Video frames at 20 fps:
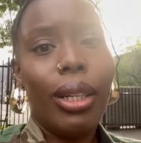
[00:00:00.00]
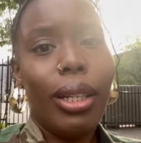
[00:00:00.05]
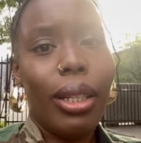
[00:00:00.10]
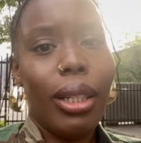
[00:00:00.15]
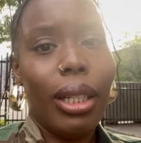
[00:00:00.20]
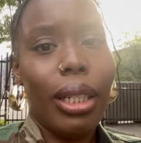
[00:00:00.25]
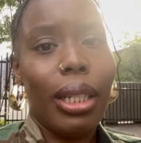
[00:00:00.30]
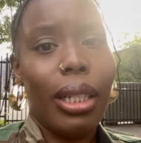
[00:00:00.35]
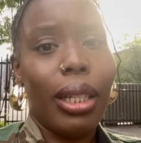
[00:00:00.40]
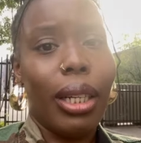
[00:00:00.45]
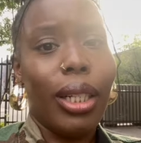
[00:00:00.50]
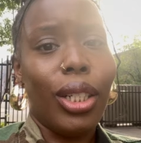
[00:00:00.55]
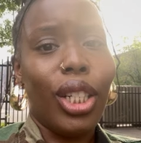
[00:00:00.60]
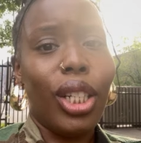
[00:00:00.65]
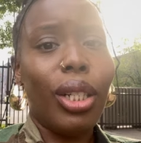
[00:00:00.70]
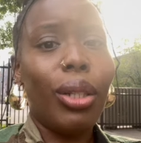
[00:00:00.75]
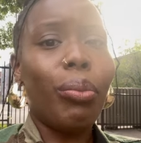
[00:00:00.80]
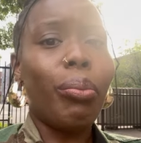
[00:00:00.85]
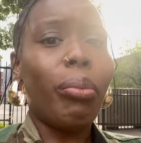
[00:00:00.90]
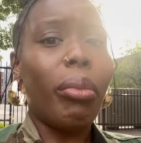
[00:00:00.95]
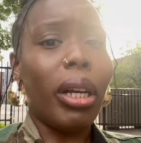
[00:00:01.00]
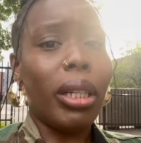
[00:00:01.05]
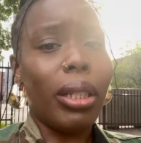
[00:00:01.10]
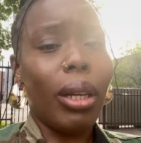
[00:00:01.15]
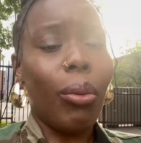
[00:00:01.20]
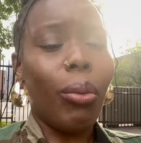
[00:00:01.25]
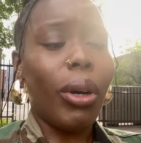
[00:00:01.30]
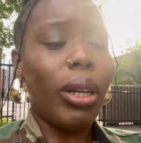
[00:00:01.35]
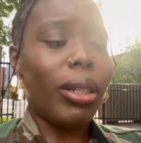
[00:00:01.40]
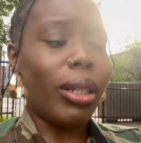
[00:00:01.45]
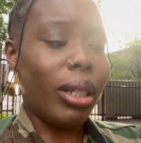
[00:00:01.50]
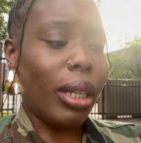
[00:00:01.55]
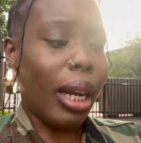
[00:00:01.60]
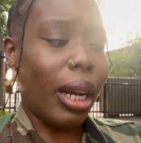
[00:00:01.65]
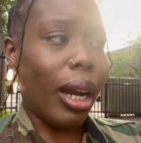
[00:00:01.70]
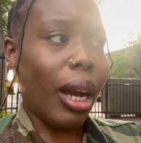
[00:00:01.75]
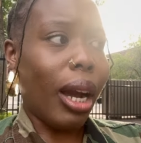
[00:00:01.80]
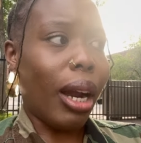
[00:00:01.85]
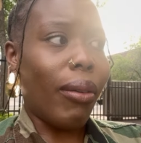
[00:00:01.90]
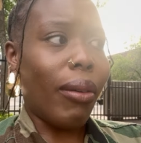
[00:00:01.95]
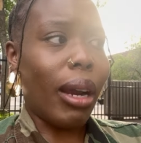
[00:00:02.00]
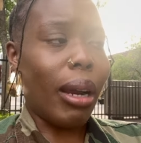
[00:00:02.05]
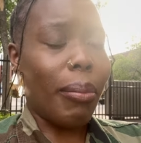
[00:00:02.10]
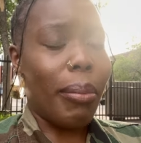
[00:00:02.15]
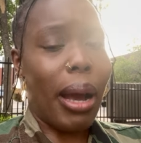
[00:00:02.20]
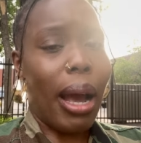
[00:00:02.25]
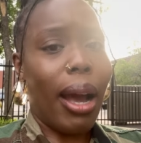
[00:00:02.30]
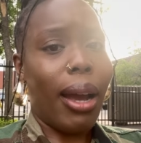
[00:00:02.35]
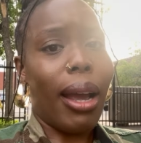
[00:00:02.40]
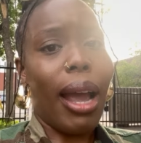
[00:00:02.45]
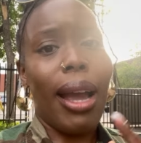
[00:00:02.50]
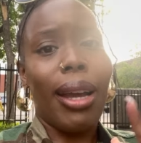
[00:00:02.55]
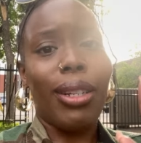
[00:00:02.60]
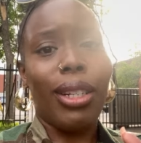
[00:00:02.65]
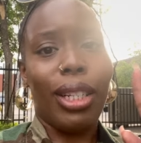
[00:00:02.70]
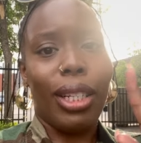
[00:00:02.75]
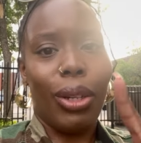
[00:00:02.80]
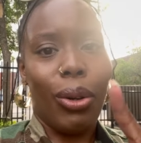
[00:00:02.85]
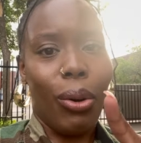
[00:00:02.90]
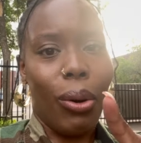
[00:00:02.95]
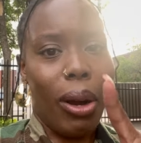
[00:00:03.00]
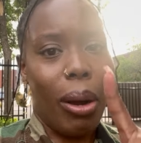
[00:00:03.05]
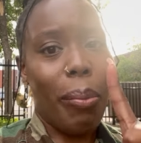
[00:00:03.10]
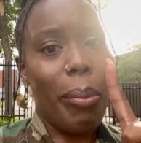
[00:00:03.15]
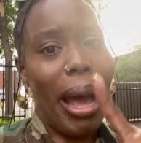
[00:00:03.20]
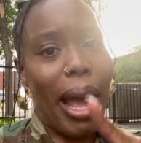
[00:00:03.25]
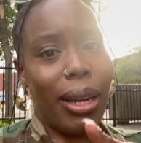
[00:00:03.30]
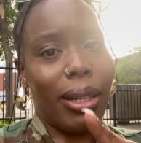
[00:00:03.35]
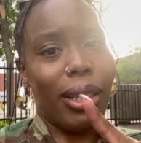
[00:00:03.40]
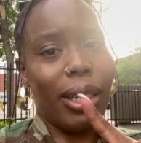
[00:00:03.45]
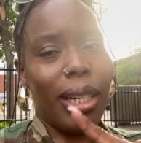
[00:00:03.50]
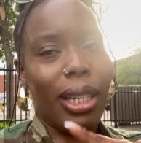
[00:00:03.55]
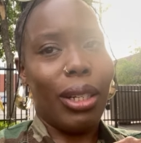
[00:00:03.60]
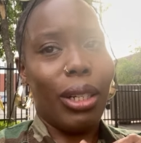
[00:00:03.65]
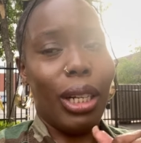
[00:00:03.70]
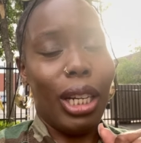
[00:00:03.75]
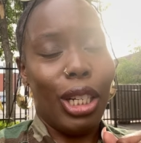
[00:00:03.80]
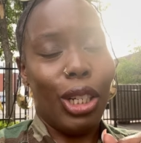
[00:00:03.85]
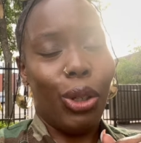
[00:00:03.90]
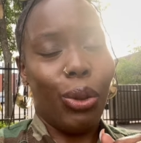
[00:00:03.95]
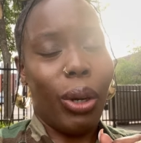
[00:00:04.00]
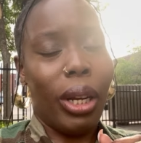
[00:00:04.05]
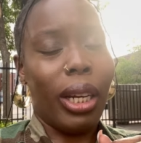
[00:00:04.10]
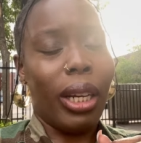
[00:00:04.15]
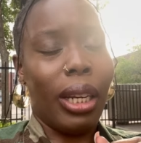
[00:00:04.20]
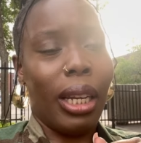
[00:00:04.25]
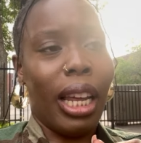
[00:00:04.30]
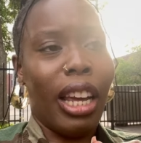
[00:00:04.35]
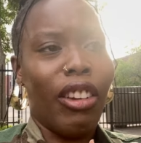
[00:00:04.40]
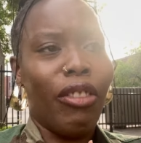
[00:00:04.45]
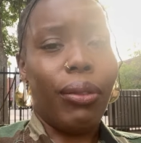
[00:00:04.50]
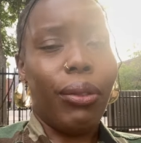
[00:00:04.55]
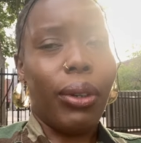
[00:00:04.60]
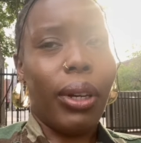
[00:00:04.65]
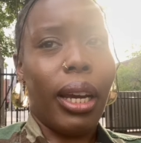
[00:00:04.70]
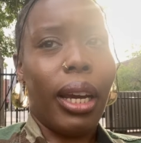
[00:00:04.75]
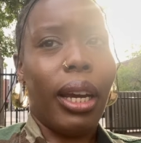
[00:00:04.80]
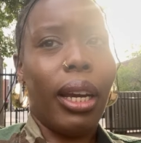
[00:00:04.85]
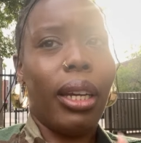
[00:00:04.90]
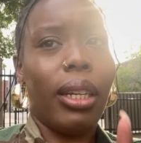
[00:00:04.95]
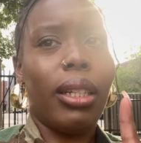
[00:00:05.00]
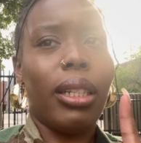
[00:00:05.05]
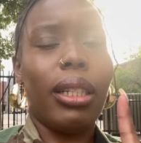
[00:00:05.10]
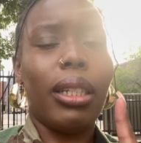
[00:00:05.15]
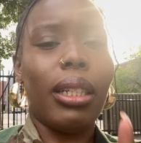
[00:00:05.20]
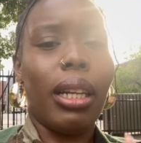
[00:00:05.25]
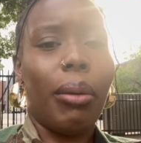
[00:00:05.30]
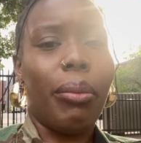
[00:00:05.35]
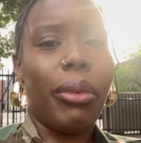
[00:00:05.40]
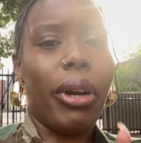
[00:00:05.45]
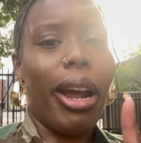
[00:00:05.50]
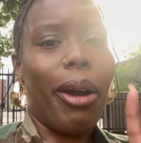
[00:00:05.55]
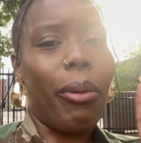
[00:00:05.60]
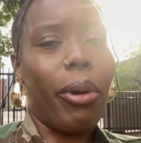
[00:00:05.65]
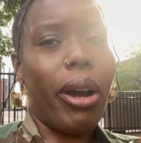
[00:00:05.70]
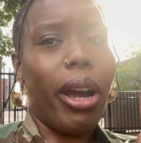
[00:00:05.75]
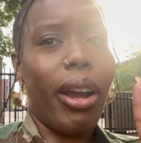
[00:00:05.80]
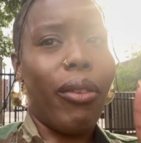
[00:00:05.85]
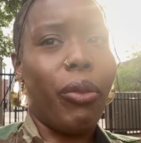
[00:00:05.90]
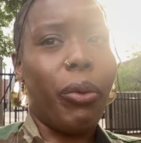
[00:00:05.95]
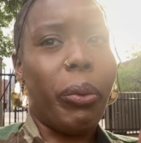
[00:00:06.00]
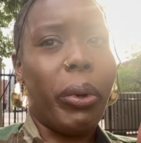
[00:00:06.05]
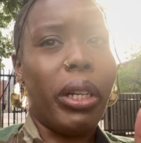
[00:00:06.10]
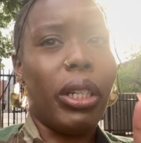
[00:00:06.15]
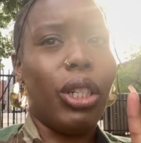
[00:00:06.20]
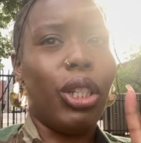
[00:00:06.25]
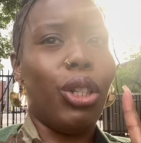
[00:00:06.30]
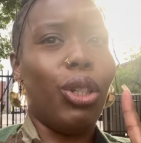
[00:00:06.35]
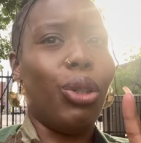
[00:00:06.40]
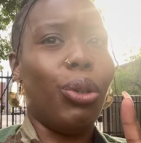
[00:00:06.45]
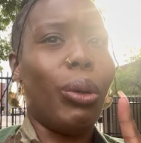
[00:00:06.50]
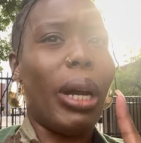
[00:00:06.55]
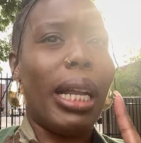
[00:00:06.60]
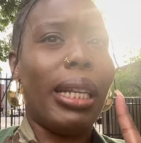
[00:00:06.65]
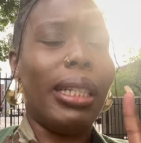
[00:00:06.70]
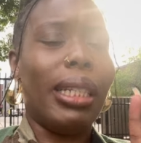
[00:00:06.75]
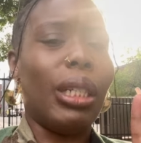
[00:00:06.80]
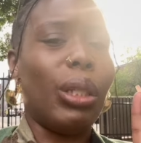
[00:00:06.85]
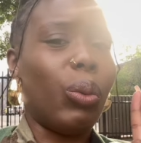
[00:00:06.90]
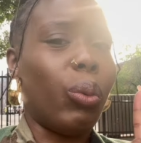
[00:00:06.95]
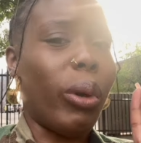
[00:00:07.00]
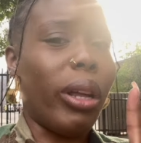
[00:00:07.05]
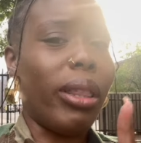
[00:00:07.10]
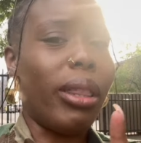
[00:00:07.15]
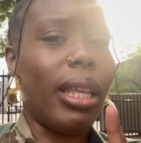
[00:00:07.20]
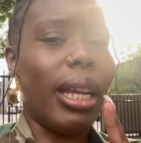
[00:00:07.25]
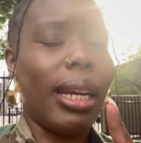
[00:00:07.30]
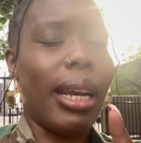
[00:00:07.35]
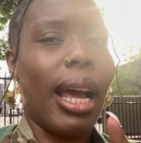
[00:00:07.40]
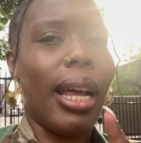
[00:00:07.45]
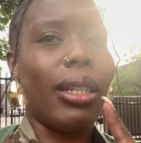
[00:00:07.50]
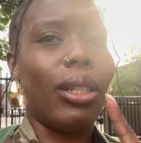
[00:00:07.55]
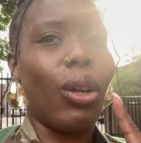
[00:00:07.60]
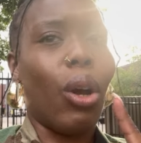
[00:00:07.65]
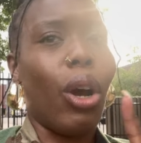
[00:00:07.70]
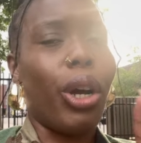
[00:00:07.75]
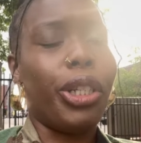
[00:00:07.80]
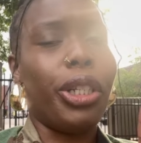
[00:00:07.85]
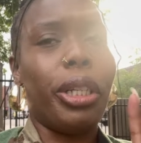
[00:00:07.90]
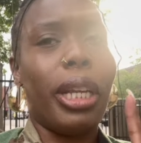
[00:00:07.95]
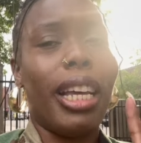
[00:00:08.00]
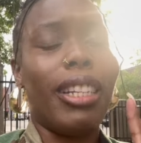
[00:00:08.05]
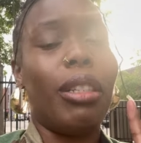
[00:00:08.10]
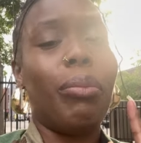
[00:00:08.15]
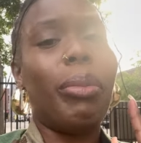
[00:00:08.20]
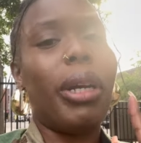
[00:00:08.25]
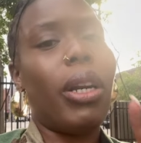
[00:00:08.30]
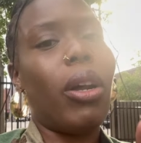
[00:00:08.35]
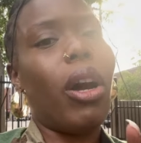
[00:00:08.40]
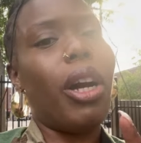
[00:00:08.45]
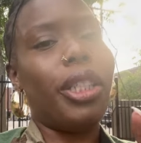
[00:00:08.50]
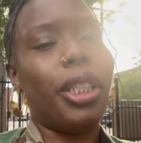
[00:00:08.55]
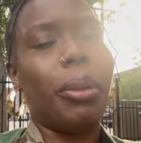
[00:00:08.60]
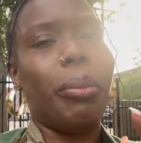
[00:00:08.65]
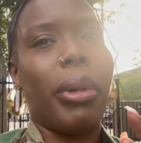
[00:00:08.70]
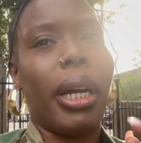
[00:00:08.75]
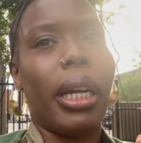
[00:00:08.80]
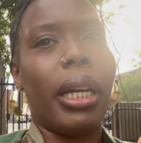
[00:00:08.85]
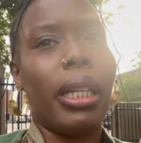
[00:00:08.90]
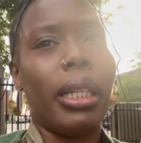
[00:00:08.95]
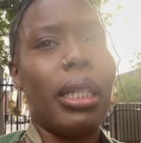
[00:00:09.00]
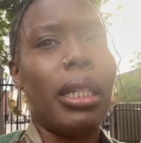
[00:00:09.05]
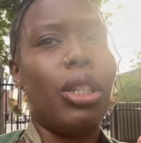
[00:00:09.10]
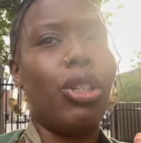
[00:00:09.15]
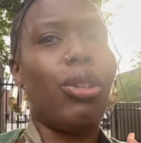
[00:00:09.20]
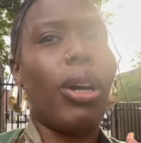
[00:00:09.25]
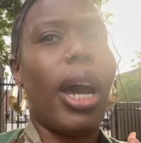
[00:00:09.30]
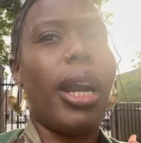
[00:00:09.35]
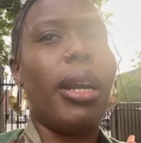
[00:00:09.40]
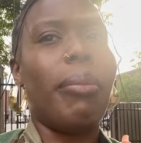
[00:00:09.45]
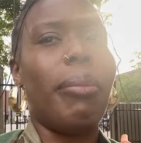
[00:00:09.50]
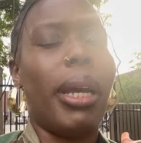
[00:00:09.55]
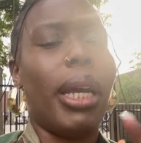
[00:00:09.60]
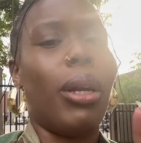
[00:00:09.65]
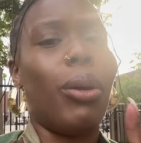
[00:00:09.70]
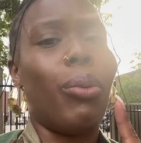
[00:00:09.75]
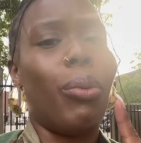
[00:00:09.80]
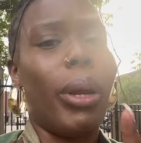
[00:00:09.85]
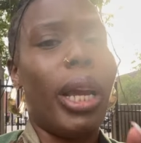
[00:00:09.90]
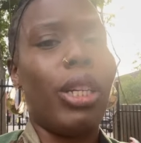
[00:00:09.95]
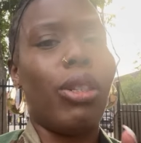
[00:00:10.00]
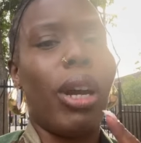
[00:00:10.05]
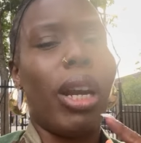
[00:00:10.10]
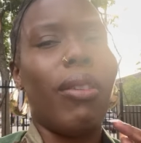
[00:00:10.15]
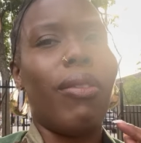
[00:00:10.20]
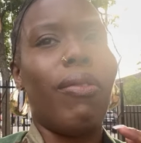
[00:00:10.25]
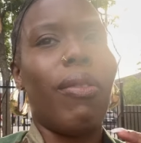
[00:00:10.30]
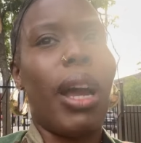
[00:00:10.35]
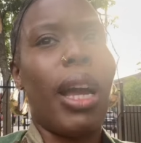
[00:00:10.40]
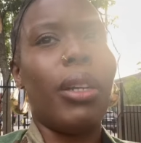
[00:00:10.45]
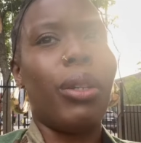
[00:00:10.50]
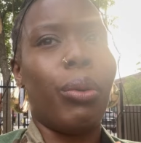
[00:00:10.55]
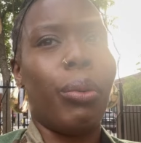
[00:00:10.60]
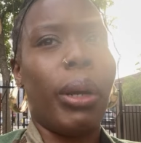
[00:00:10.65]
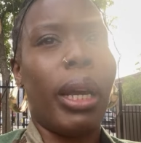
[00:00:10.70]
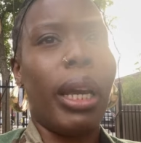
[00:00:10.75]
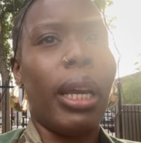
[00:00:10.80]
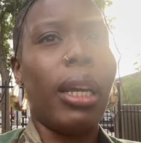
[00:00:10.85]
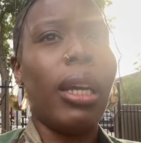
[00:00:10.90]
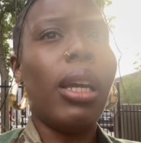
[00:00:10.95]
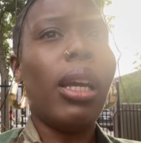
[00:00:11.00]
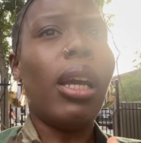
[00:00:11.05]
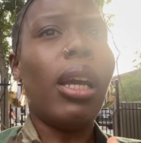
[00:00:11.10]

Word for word: Listen, just bust on one stank eye right back and just go back to enjoying your life, okay? This summer, I want everyone to do at least one thing that's been on your bucket list. Try to make a way. Try to find a way.